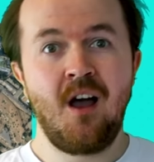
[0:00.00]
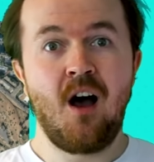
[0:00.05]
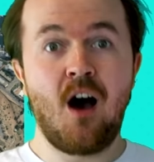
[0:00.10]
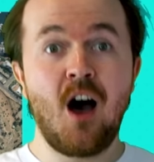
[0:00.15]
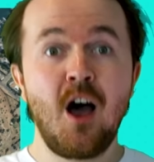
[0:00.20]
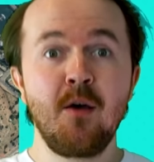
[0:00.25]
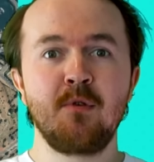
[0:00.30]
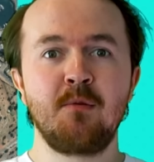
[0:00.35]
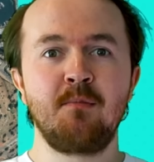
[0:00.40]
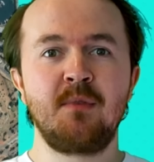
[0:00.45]

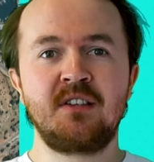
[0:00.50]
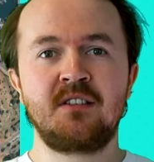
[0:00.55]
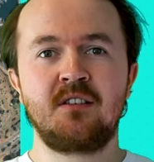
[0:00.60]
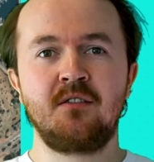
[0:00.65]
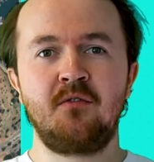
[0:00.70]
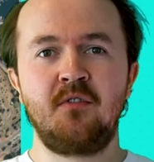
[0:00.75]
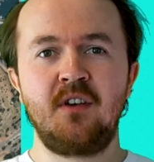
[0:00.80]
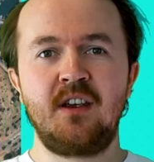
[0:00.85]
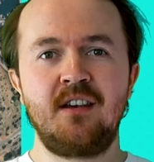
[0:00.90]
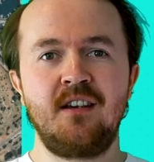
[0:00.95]
I've been Mr.
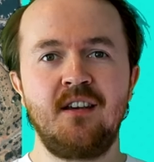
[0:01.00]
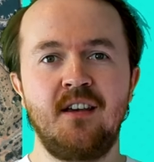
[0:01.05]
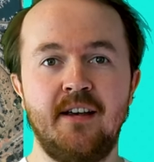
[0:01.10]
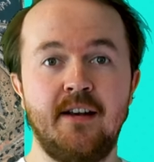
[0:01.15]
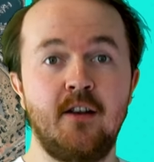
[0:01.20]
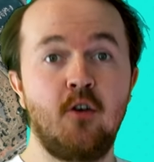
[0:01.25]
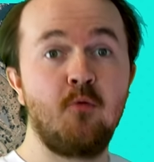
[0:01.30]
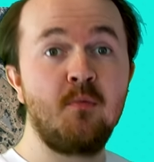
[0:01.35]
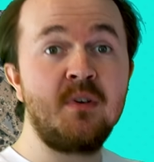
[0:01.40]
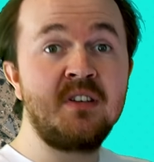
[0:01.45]
V,
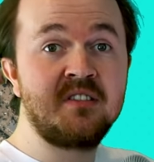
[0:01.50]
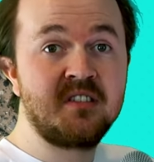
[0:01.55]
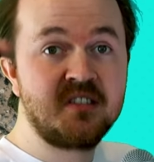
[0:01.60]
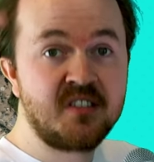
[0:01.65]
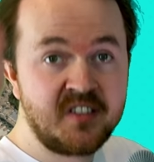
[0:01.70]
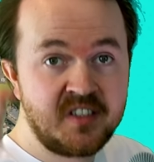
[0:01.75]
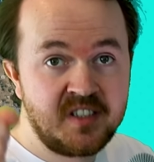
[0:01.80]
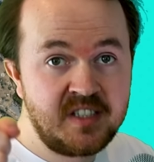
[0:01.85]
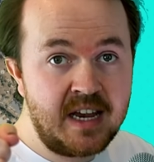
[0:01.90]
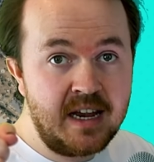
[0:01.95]
and I'll Mr.
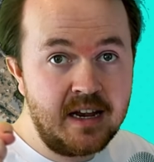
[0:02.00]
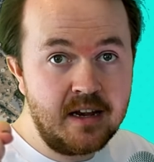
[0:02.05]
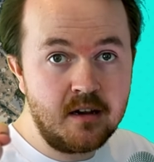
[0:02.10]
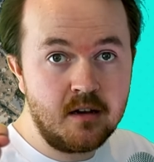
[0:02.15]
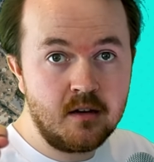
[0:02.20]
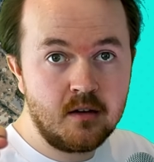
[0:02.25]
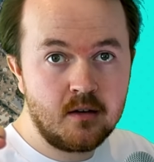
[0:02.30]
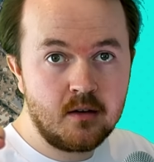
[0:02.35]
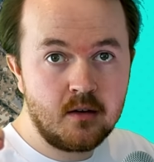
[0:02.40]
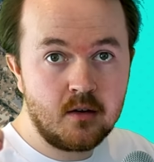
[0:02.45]

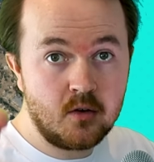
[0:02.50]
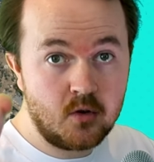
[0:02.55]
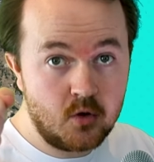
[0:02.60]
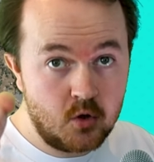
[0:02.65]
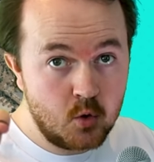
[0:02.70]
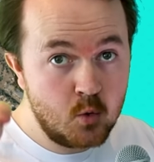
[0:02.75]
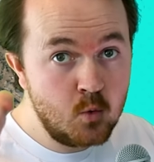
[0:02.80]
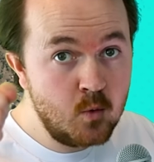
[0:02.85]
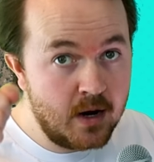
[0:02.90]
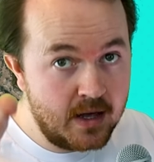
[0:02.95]
C
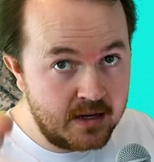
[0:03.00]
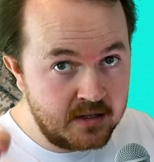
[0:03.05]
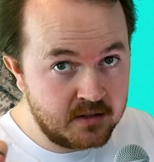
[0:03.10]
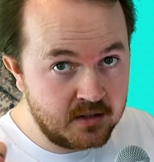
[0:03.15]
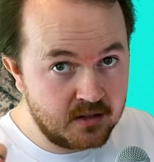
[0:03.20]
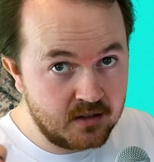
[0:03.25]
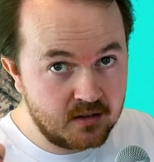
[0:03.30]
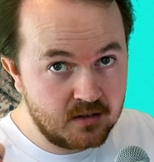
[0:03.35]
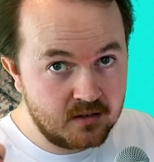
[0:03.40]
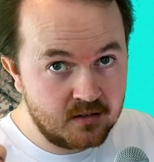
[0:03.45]
you
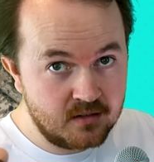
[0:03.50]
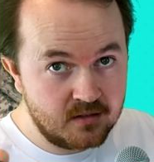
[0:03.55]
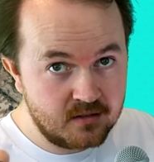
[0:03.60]
later.